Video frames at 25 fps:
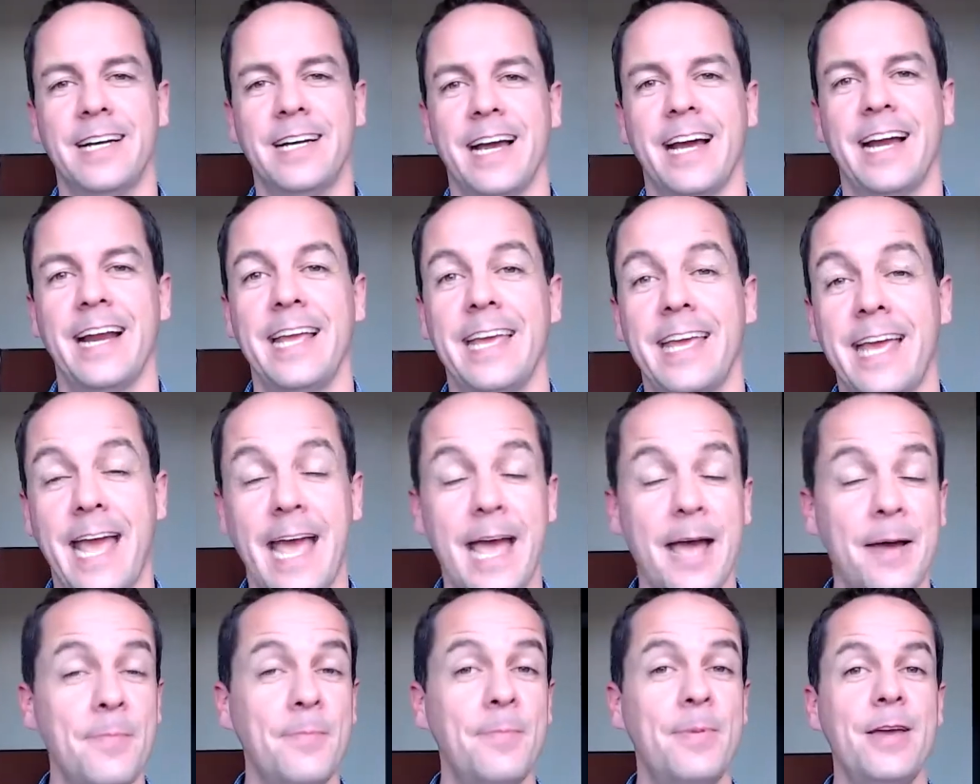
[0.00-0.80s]
And it
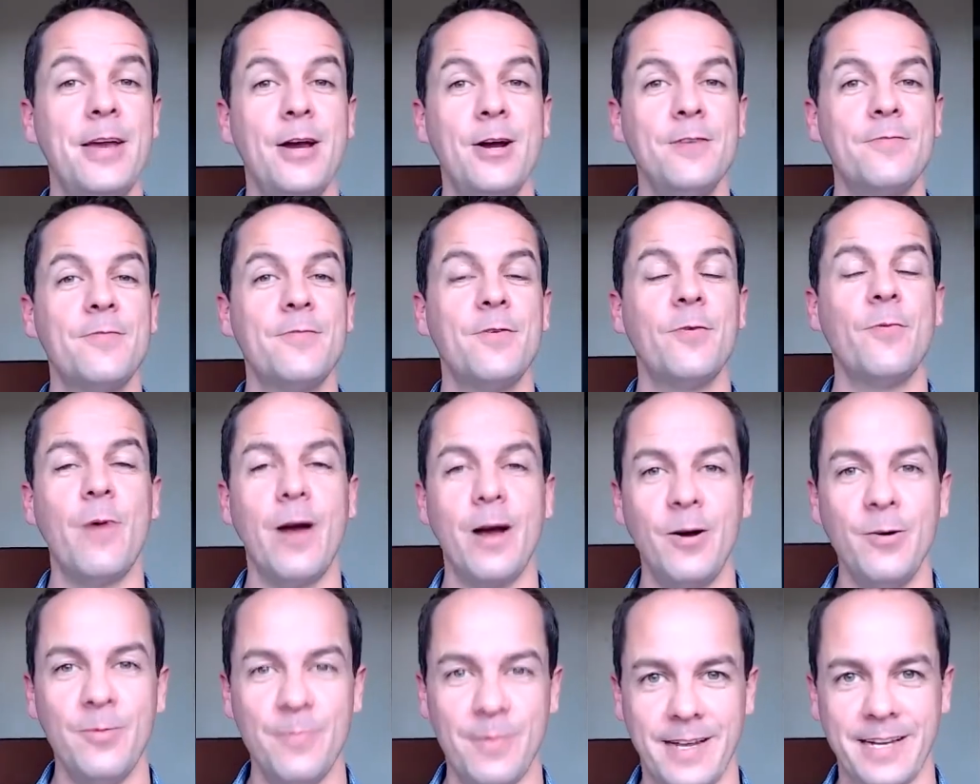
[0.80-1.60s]
can be
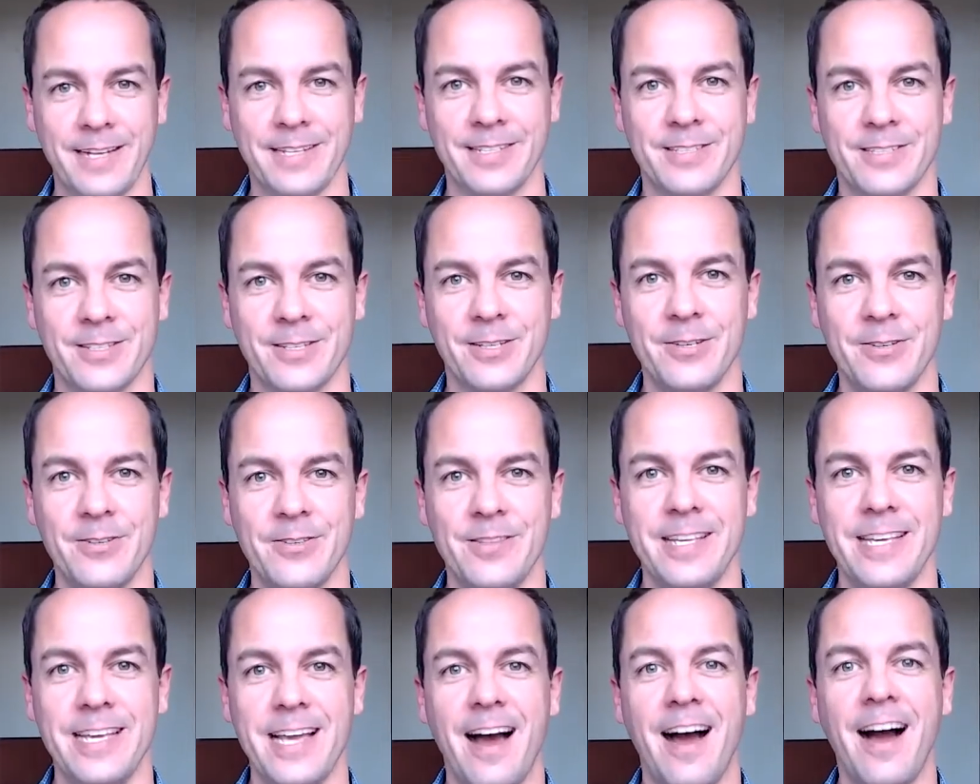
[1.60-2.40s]
overwhelming. So
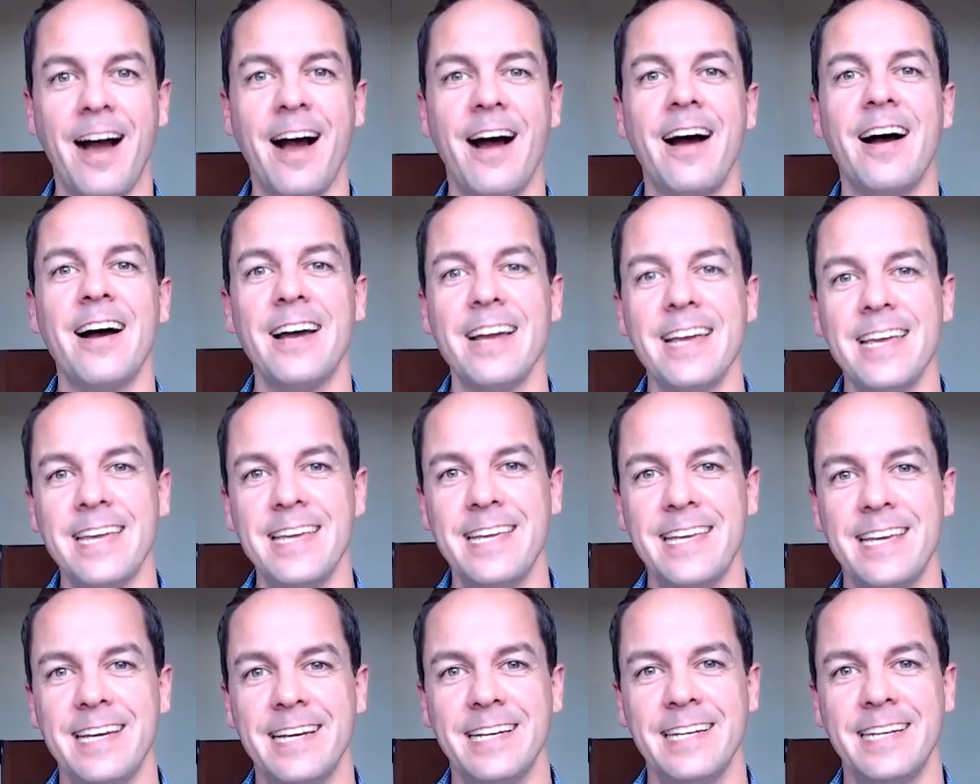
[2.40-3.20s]
the
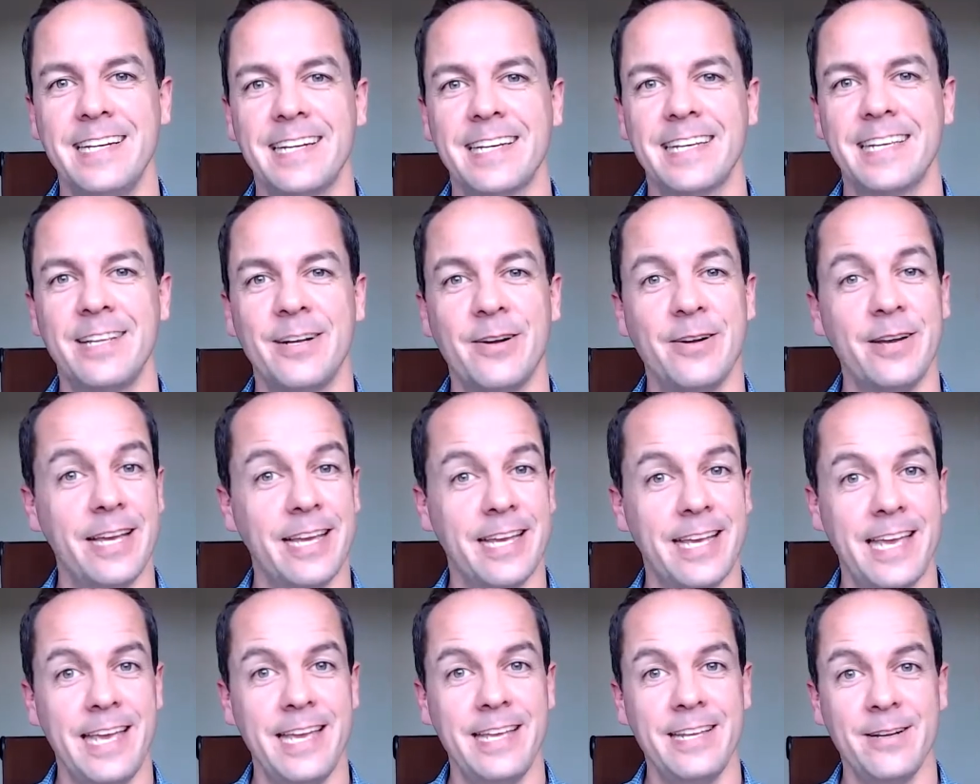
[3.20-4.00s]
I, you know,
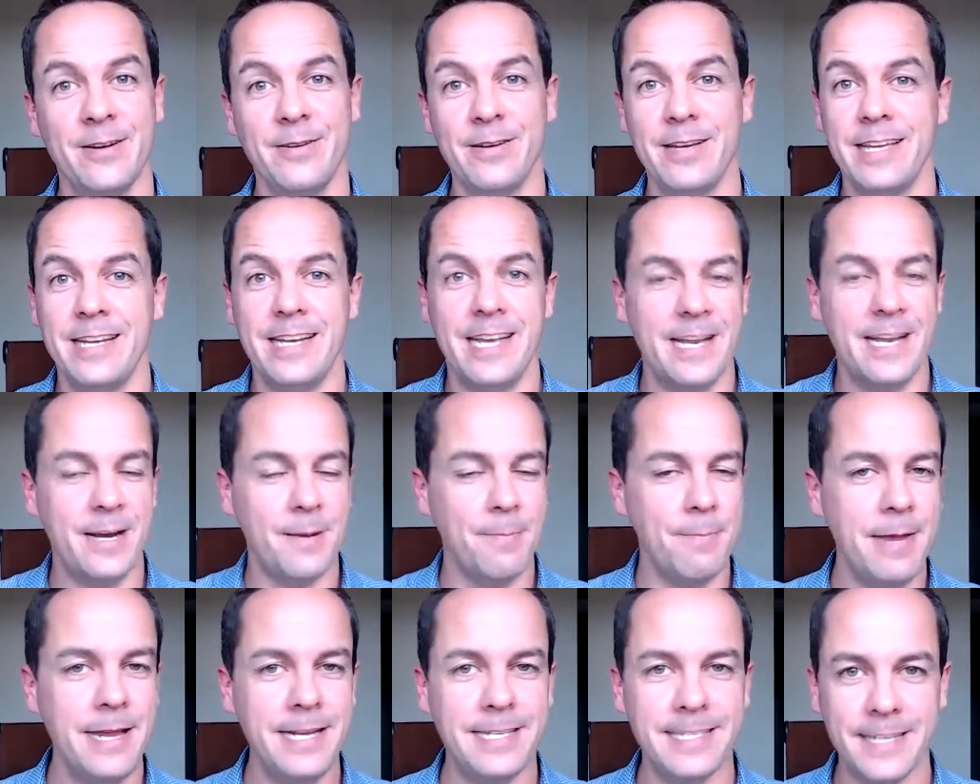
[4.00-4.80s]
in a
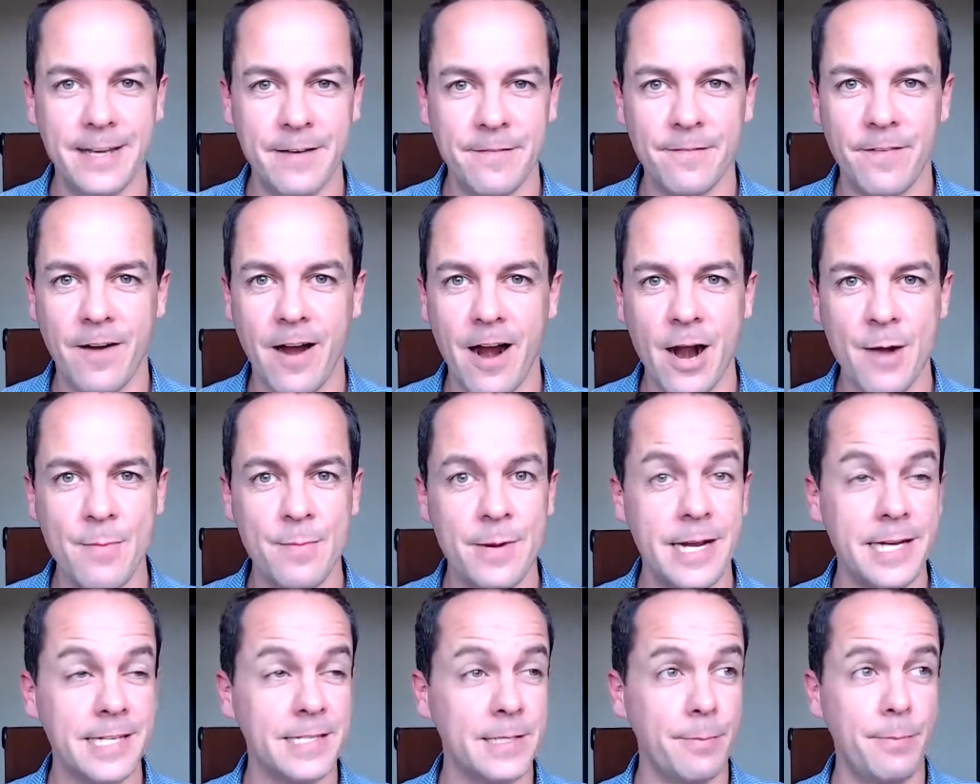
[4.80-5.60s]
meeting
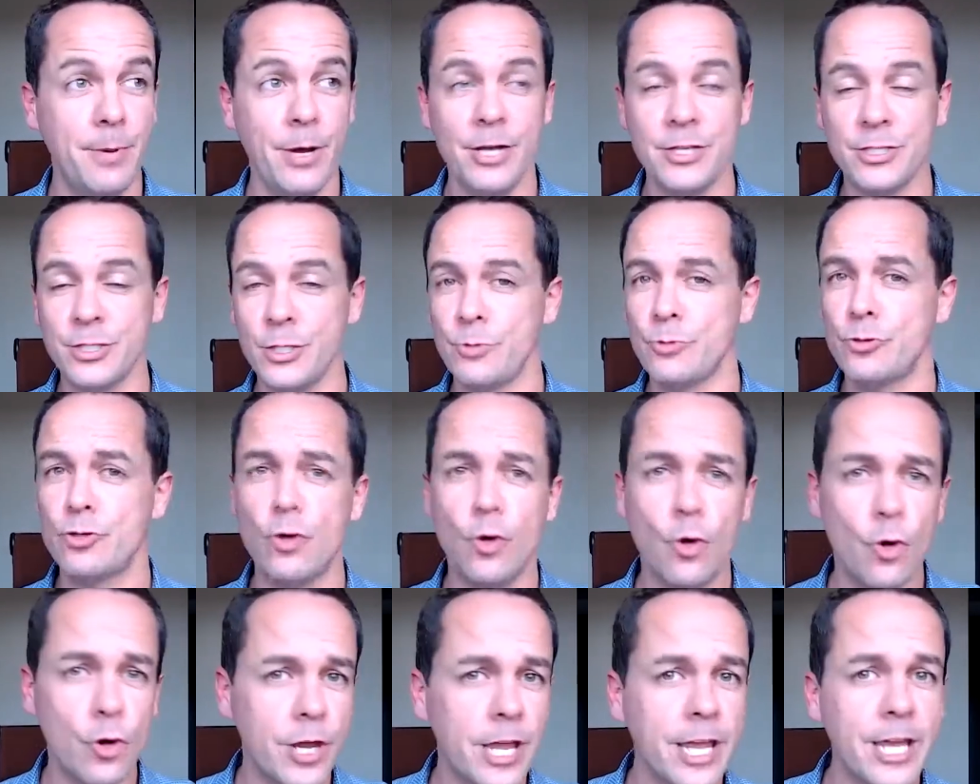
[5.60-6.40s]
environment, it's the person who's
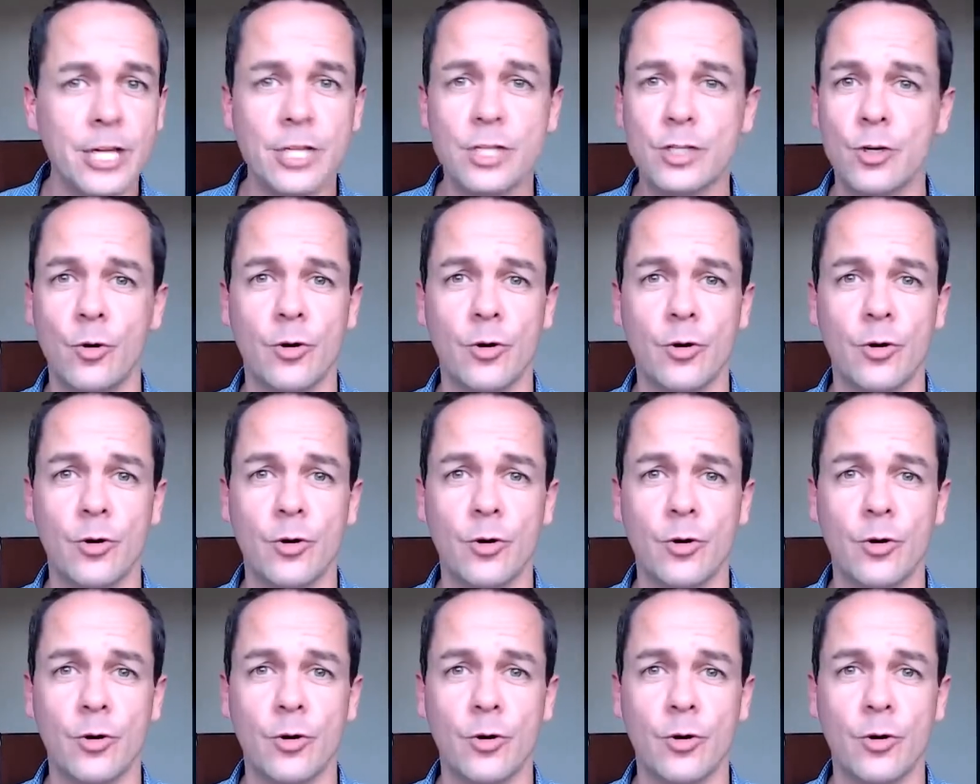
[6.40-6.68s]
talking